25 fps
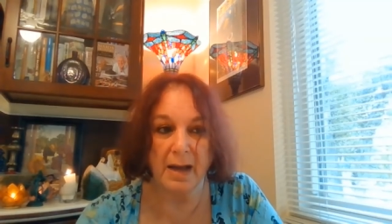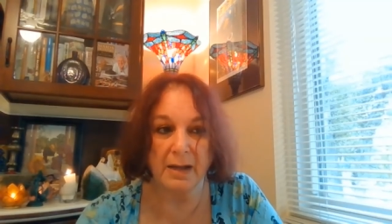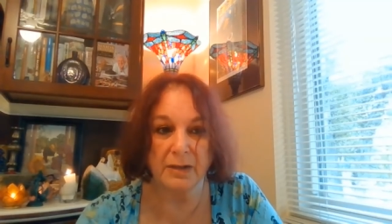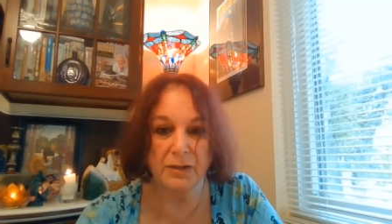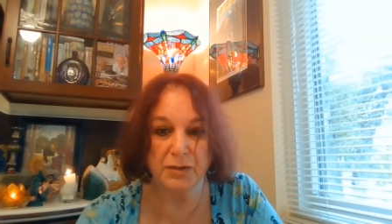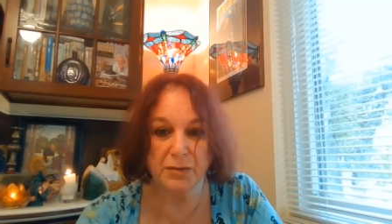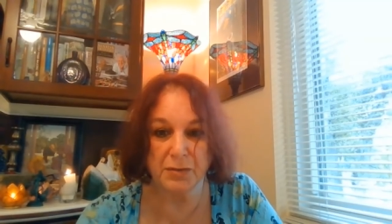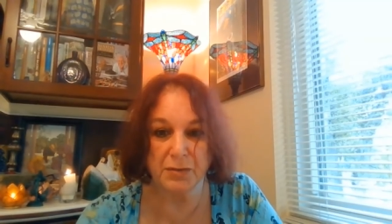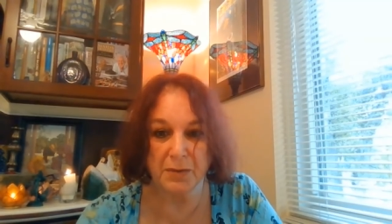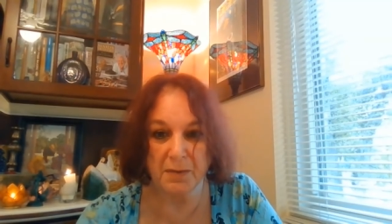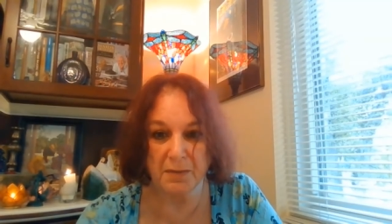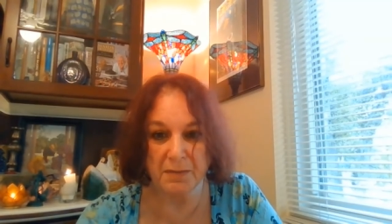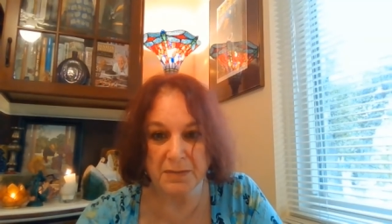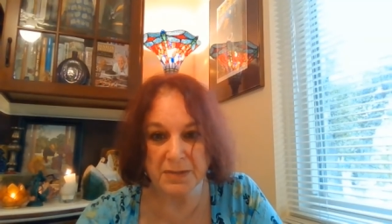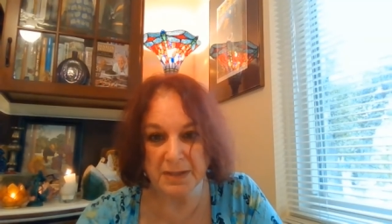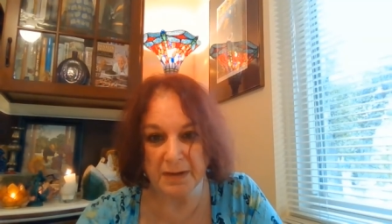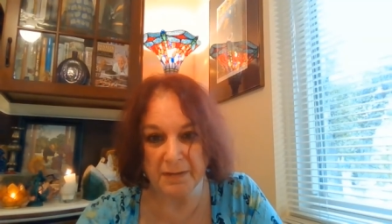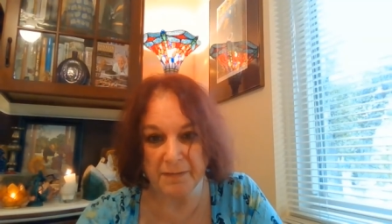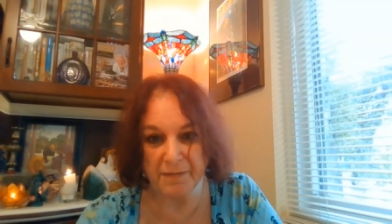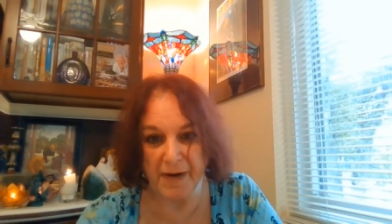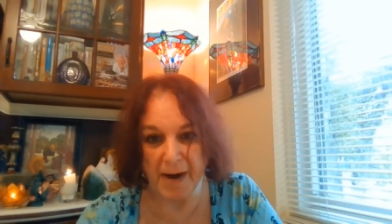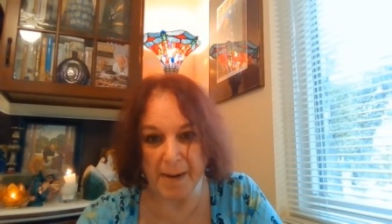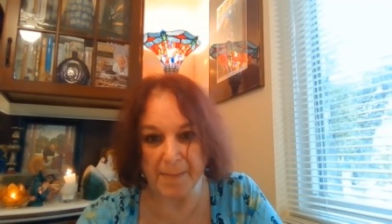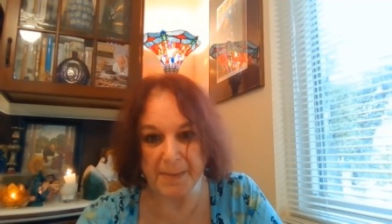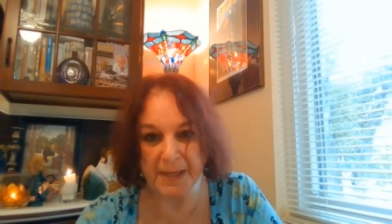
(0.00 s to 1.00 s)
untruths
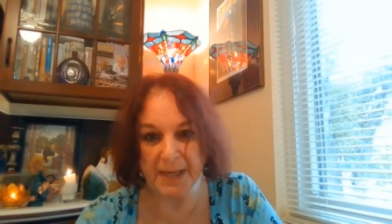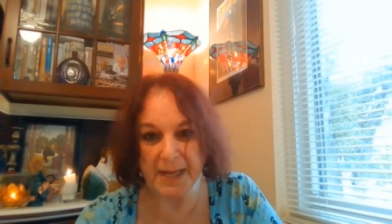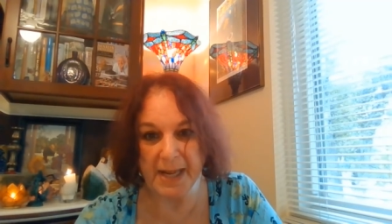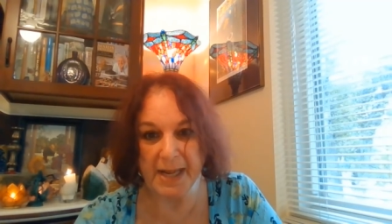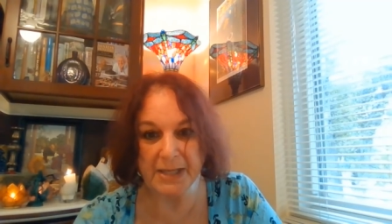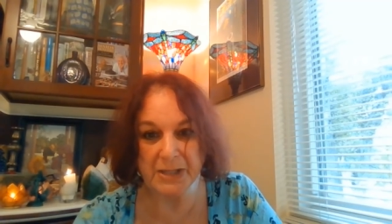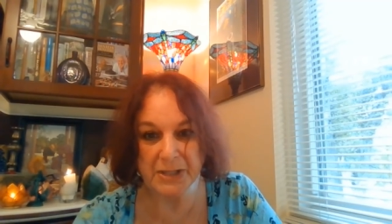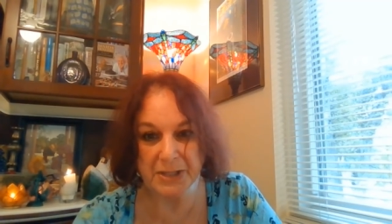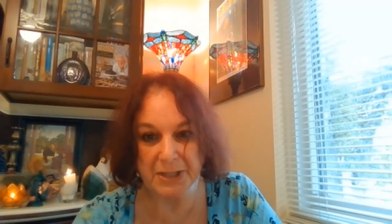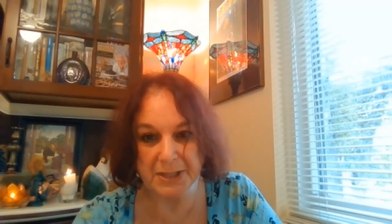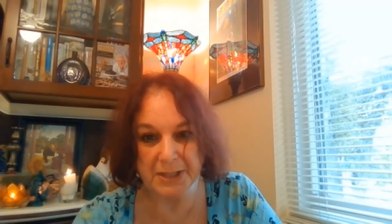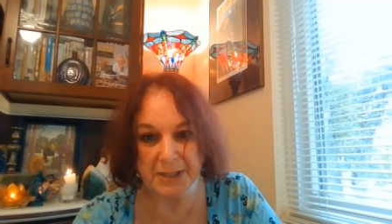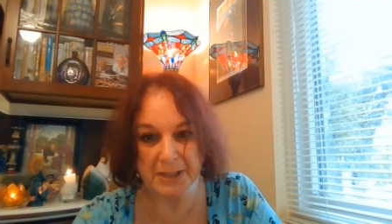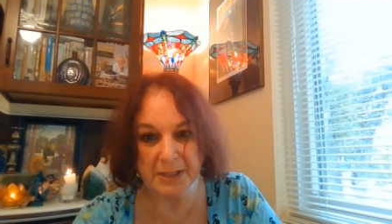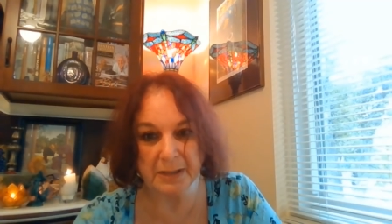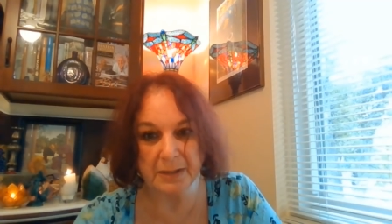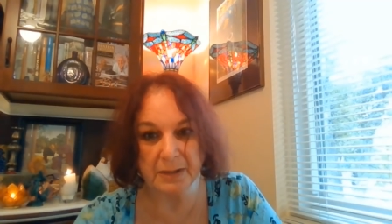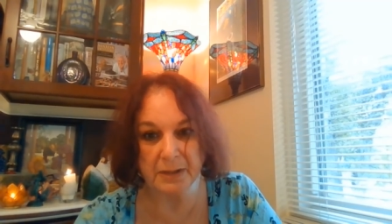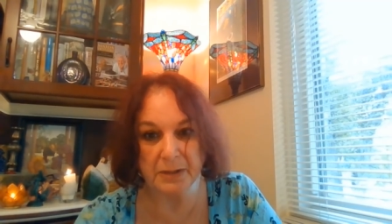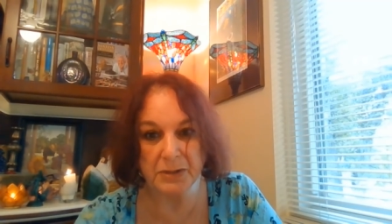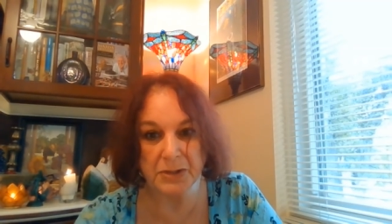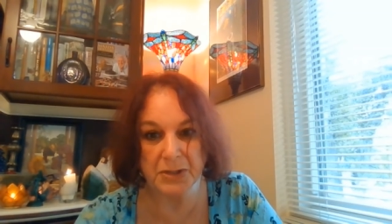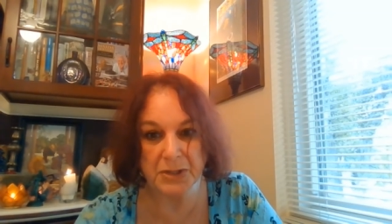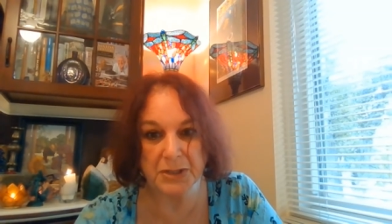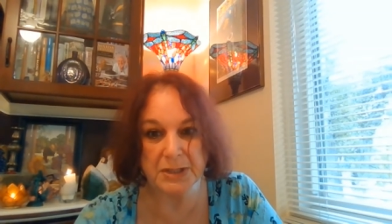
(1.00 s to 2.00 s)
and fabrications and
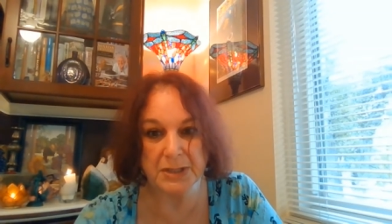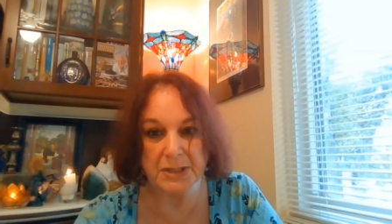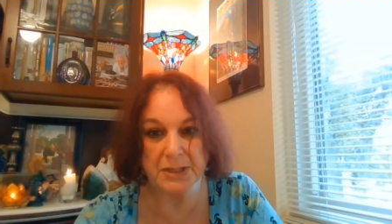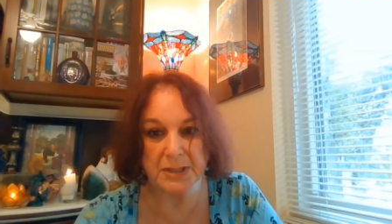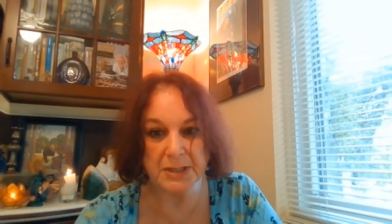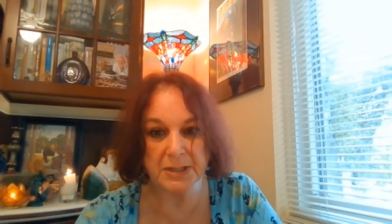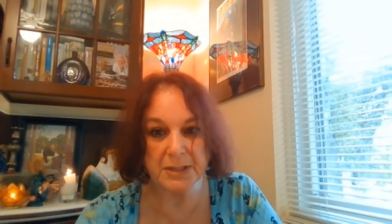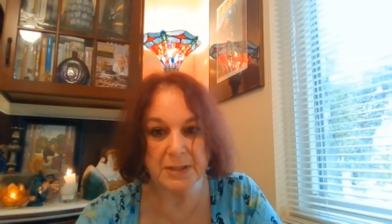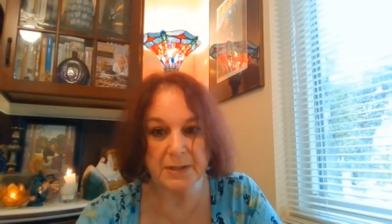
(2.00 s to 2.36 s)
illusions,